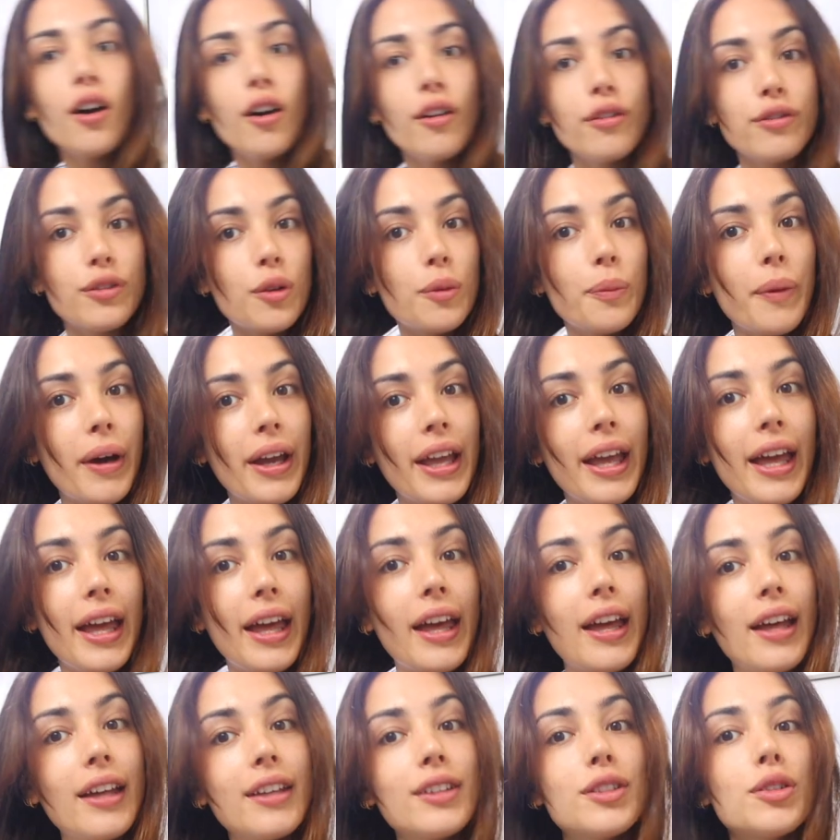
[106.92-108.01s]
off all my
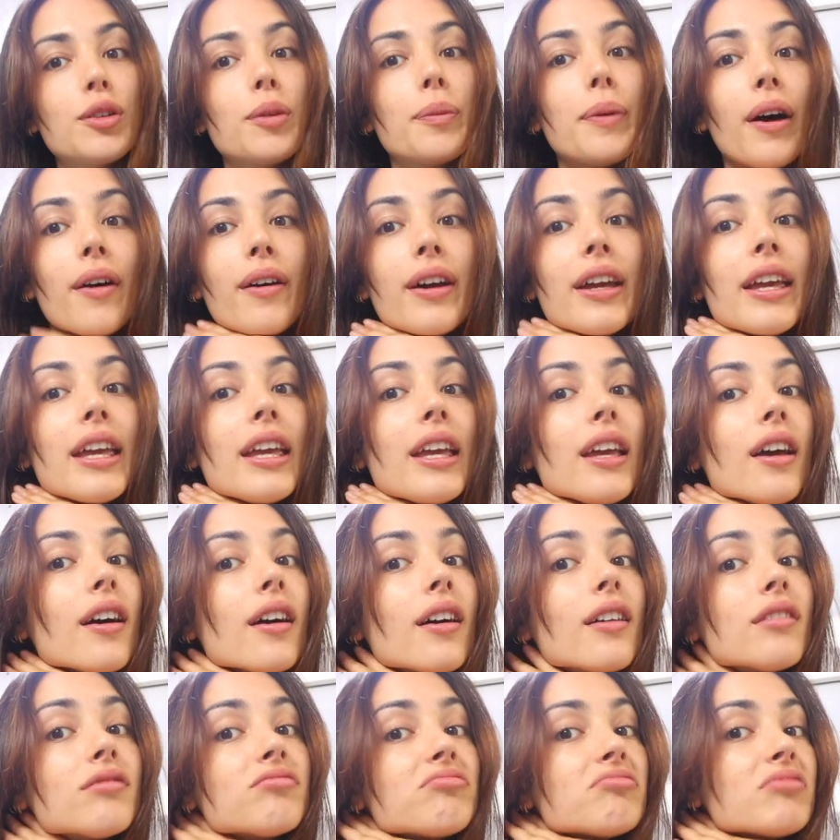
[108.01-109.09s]
hair to about
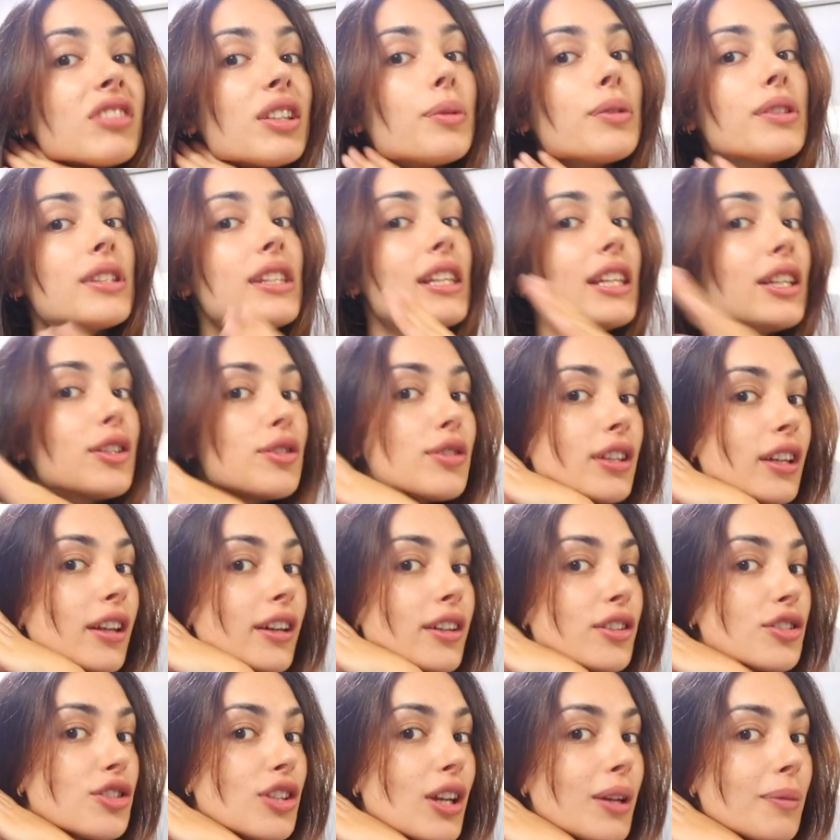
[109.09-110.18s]
here. It was literally
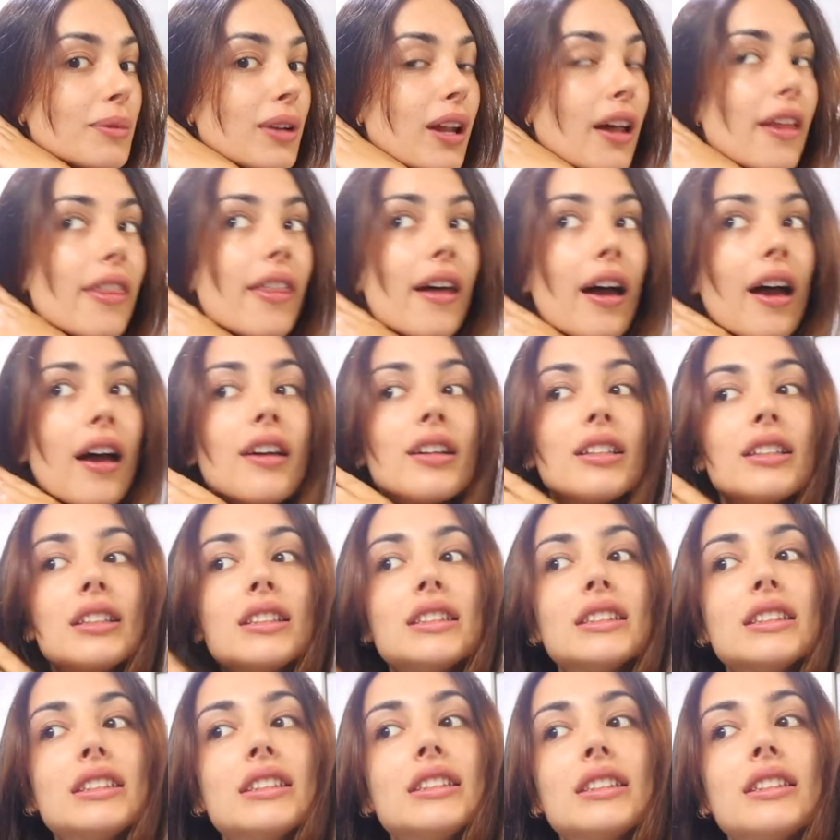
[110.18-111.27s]
like shaped like that
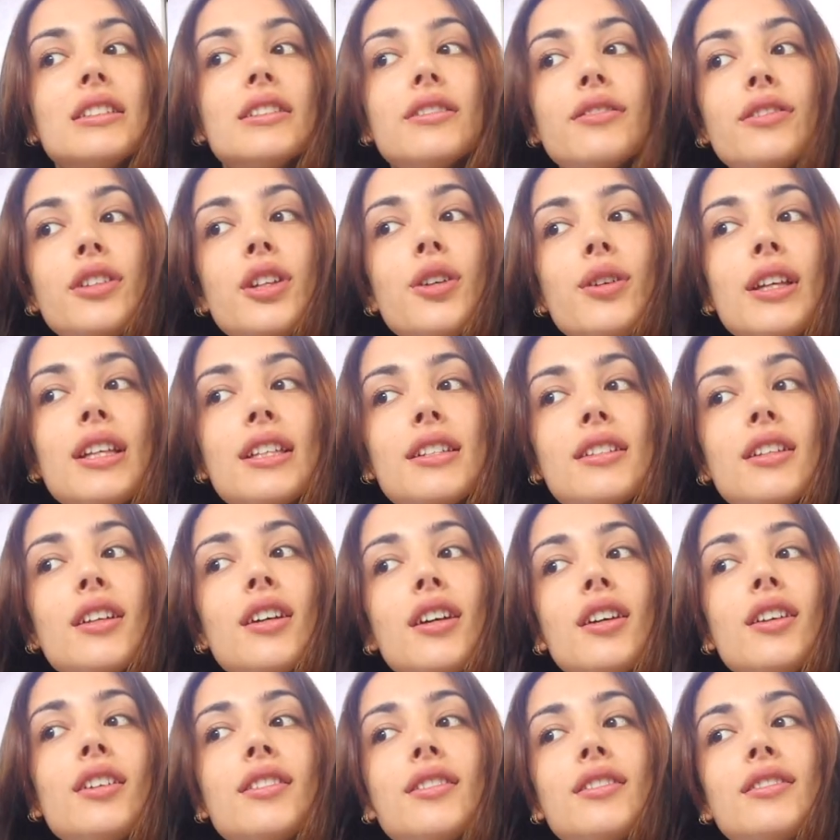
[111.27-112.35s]
a few years
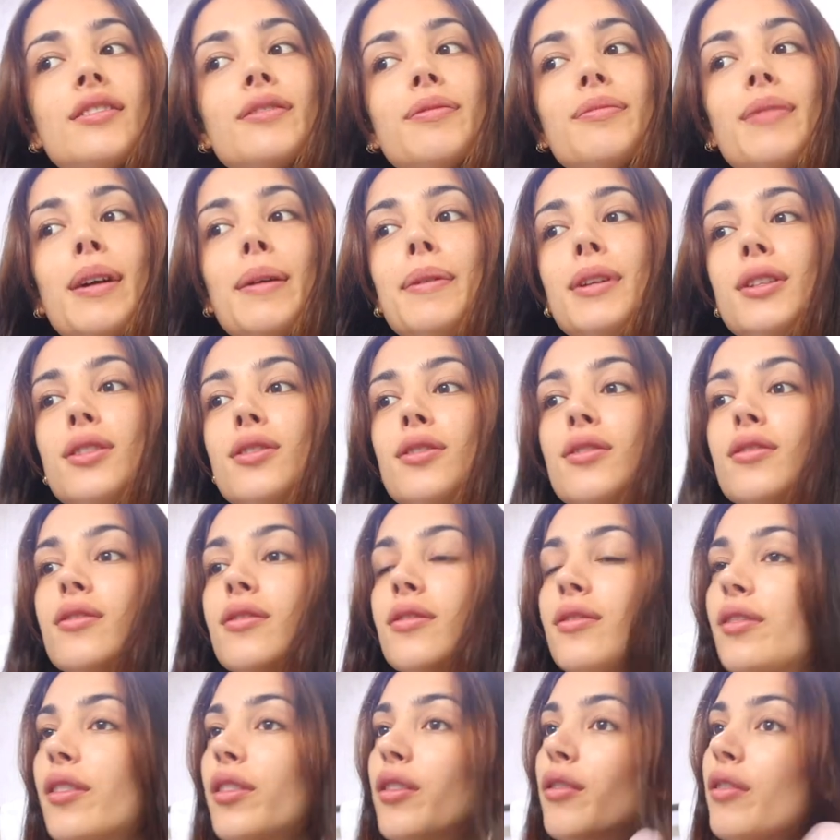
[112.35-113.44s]
ago, maybe
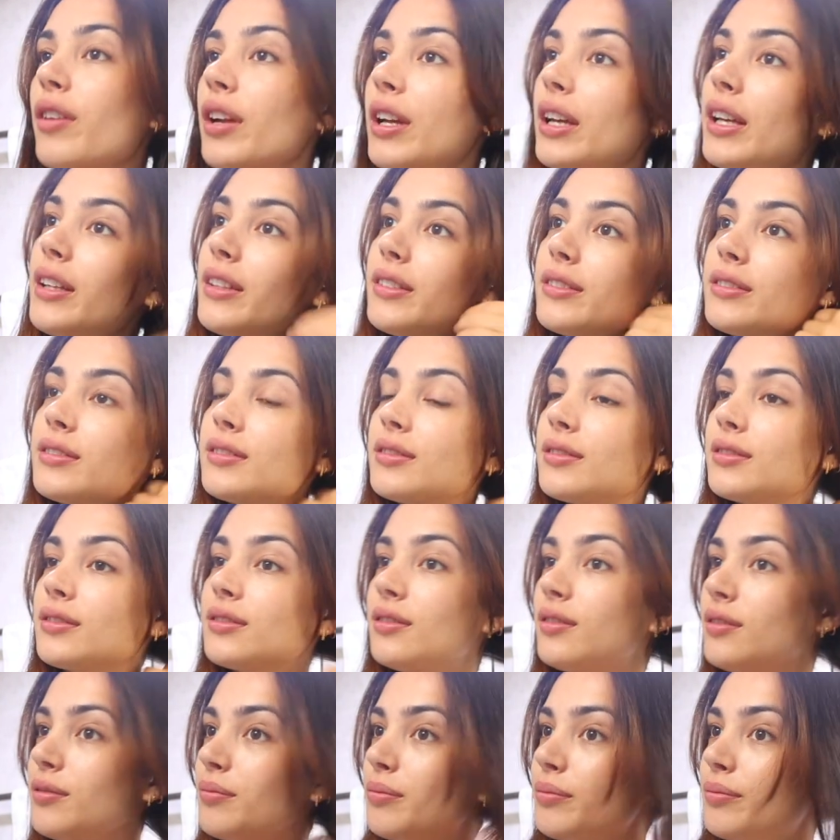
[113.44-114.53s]
3
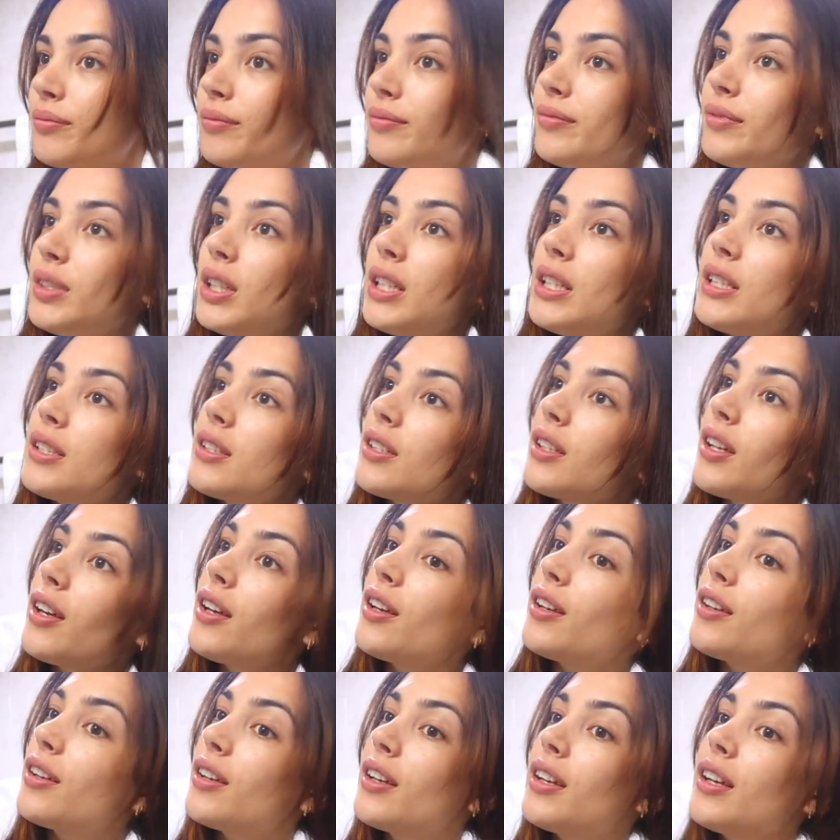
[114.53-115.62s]
years
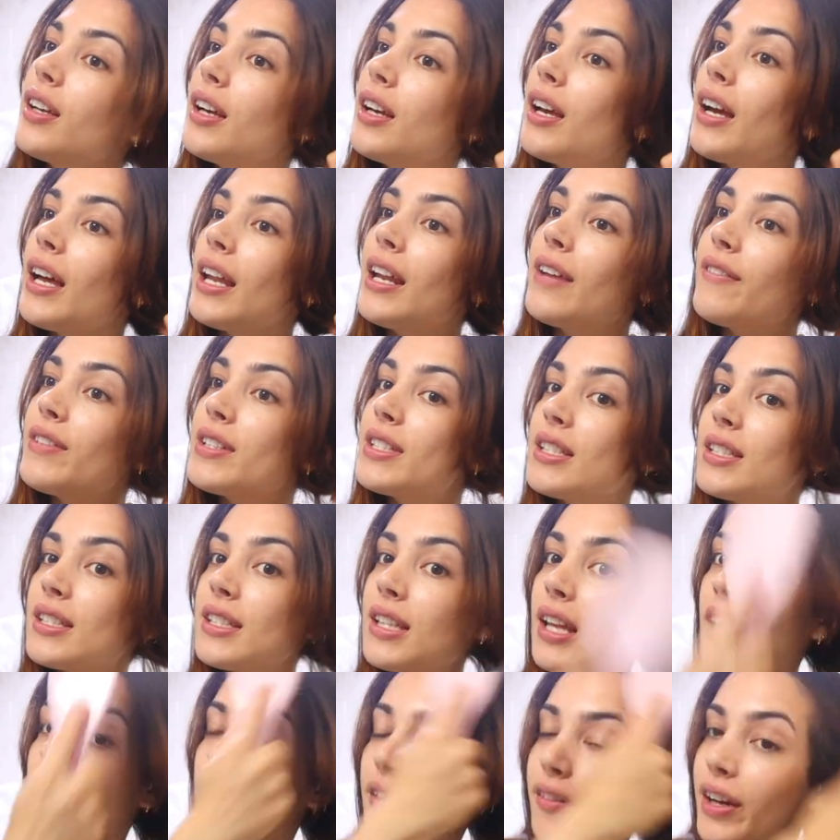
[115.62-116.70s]
ago. And ever since
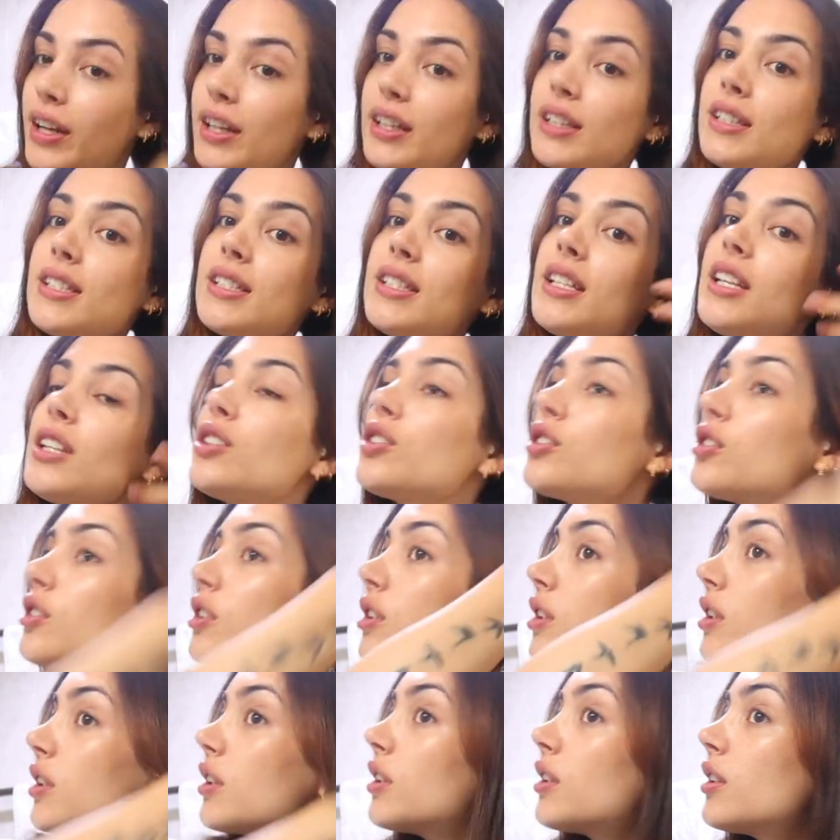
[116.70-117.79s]
then I've had
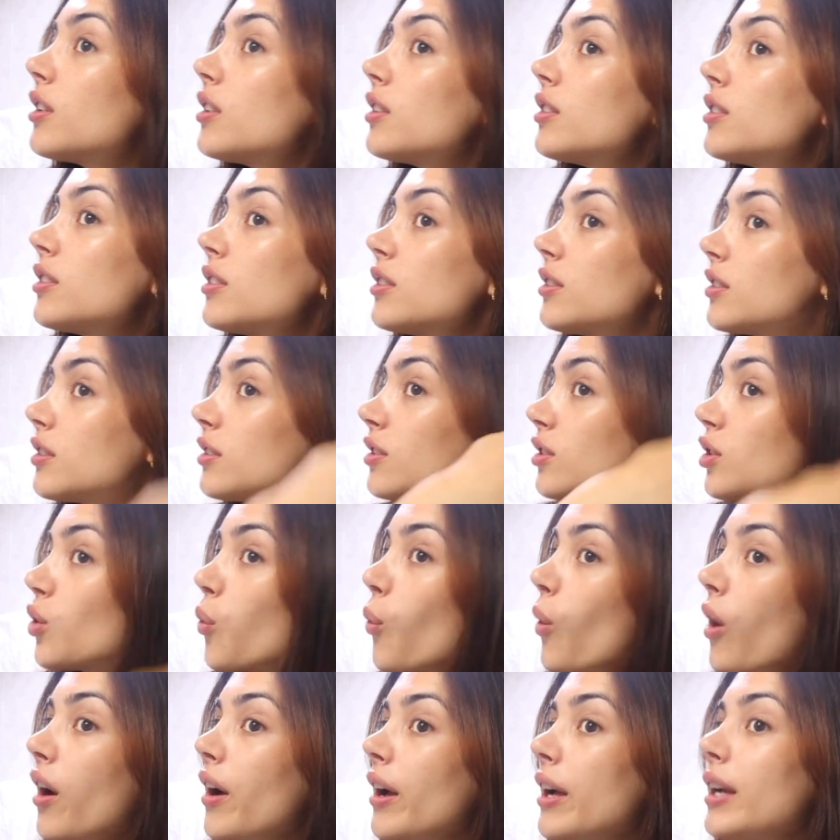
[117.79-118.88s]
extensions
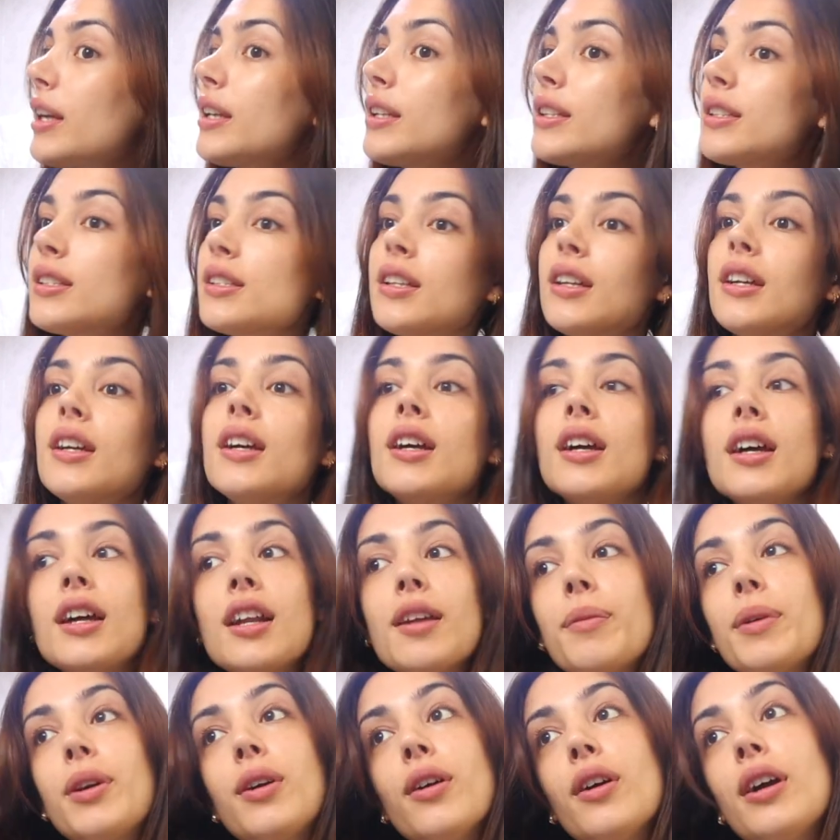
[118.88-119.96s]
twice and
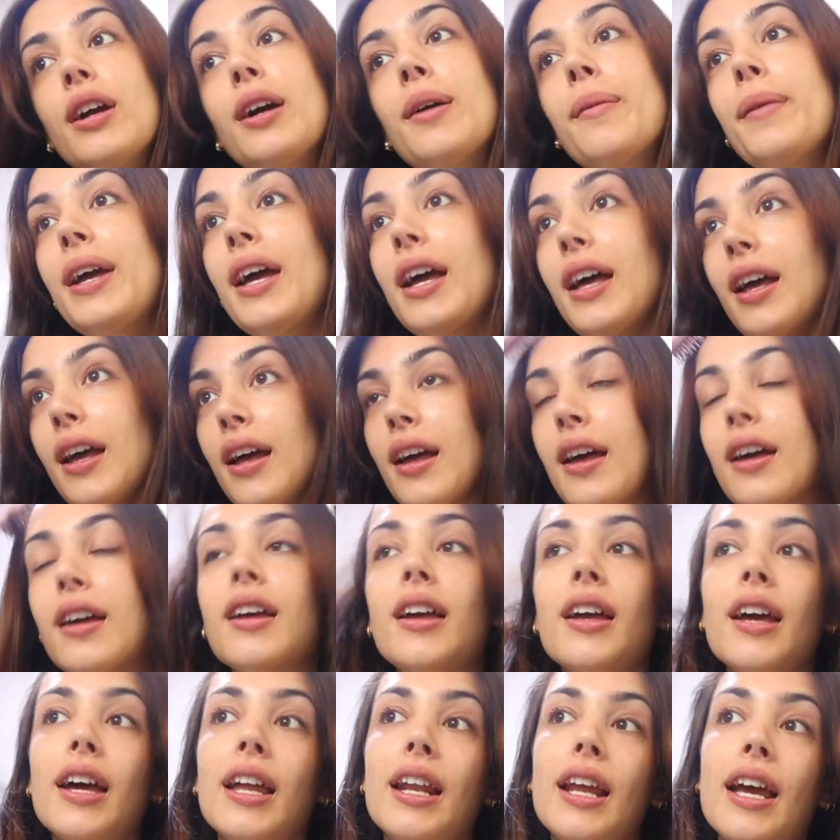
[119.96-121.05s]
I've been growing out my hair,
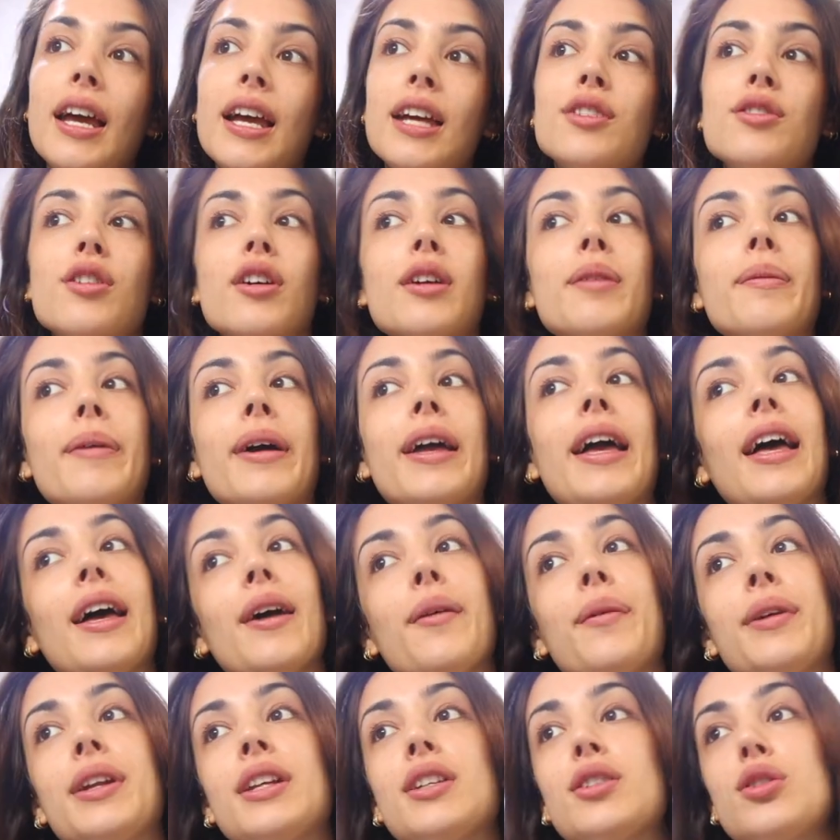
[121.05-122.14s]
and air drying my hair
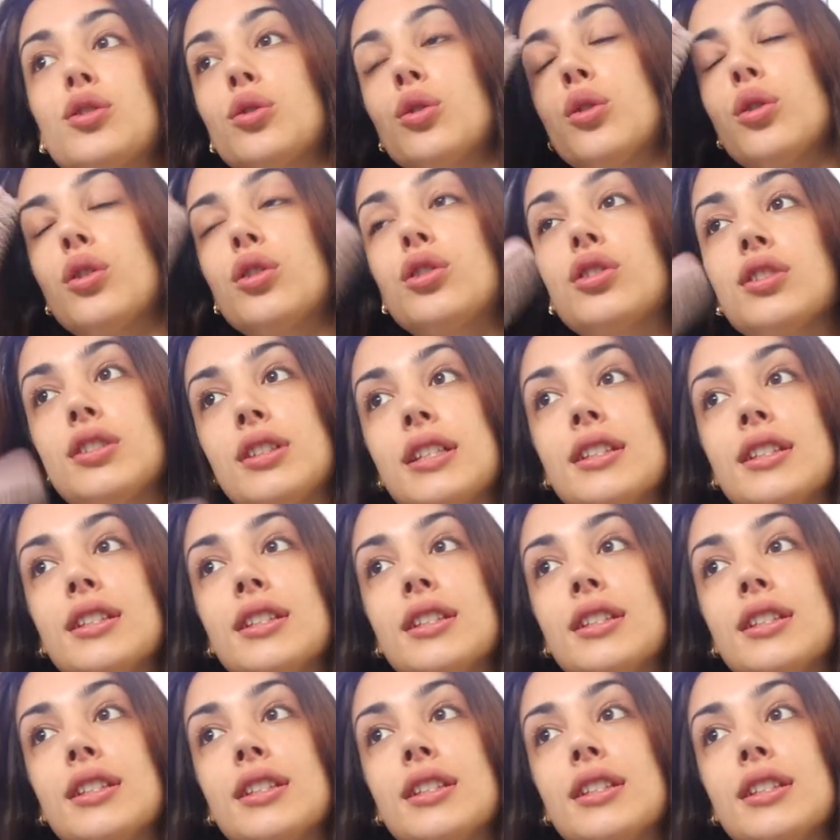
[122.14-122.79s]
when it's short just